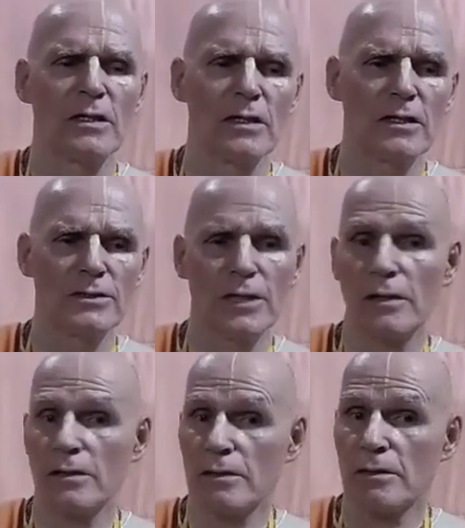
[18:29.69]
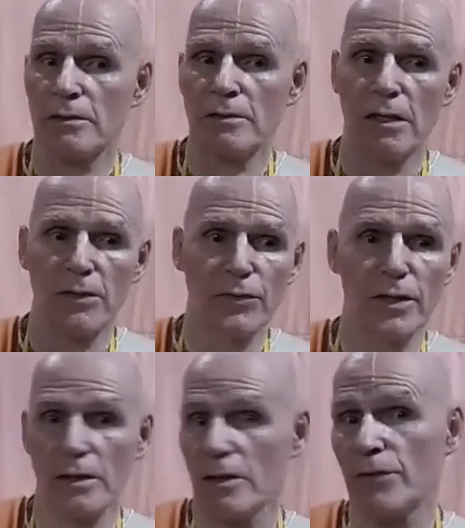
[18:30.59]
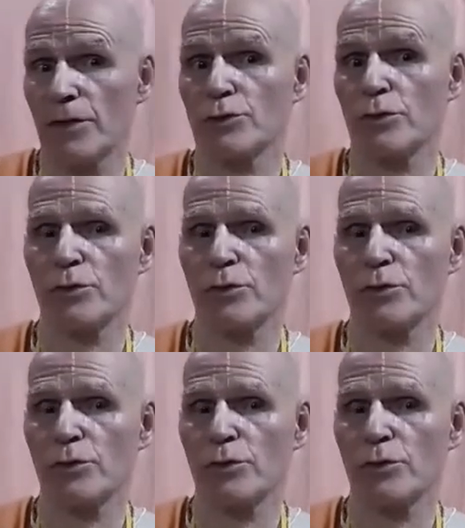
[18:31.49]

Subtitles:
is that every individual